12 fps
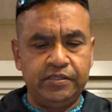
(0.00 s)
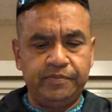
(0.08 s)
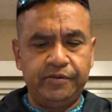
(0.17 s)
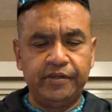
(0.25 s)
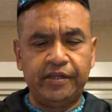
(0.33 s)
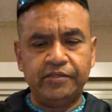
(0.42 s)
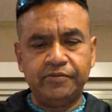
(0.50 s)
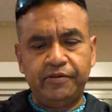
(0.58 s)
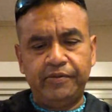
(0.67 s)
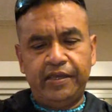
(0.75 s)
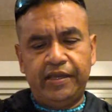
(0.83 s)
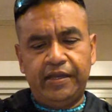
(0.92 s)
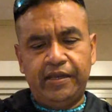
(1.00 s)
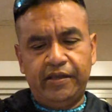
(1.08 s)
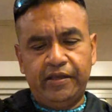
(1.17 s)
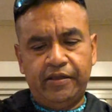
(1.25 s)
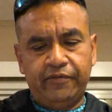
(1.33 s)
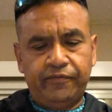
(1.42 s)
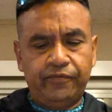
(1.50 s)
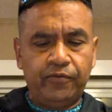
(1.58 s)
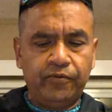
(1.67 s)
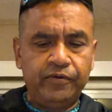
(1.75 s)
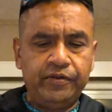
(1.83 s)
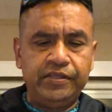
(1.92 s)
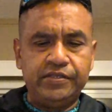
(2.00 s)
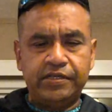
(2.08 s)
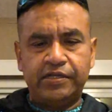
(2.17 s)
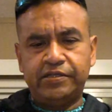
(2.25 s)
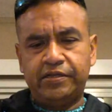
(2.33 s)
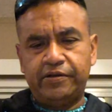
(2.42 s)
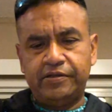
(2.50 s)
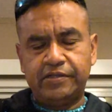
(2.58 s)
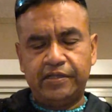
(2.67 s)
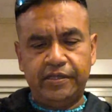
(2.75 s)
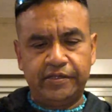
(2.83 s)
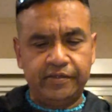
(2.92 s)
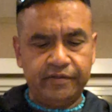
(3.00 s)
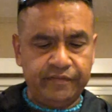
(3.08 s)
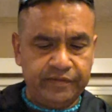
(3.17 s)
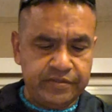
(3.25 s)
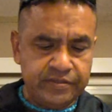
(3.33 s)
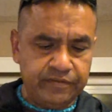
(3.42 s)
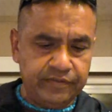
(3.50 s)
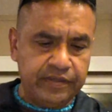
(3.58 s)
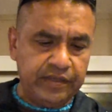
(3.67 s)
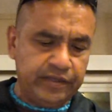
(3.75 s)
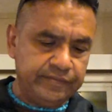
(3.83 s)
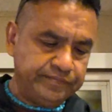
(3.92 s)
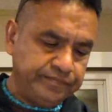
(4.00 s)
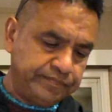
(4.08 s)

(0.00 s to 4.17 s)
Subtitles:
Spirit guys, what do we have for the Sagittarius collective? Let's see what we got.